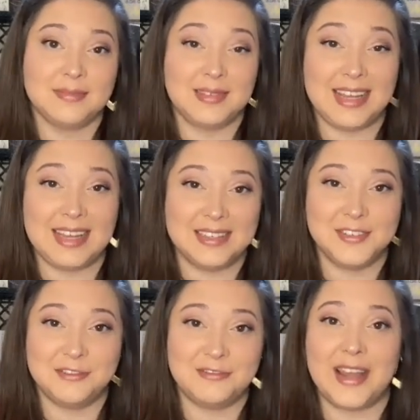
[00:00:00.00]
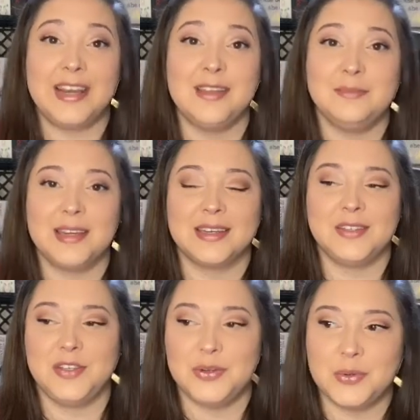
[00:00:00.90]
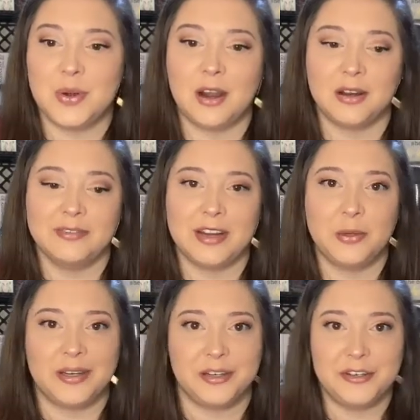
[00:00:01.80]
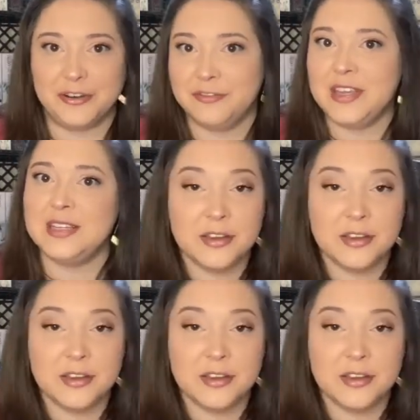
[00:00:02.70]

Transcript: getting into fighting because you are very quick on your feet.